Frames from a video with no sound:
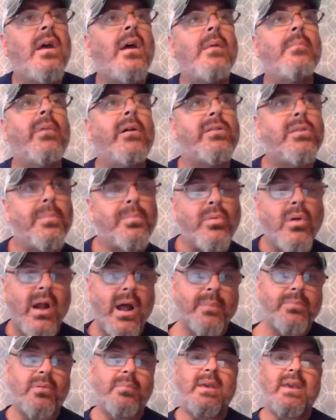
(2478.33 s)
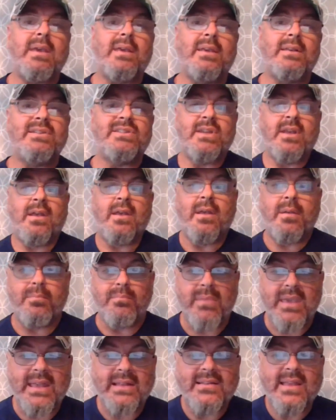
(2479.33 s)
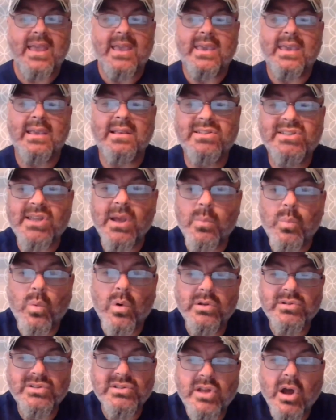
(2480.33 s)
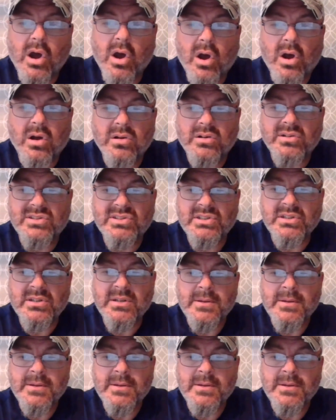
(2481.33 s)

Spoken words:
But the problem is me taking someone's dogs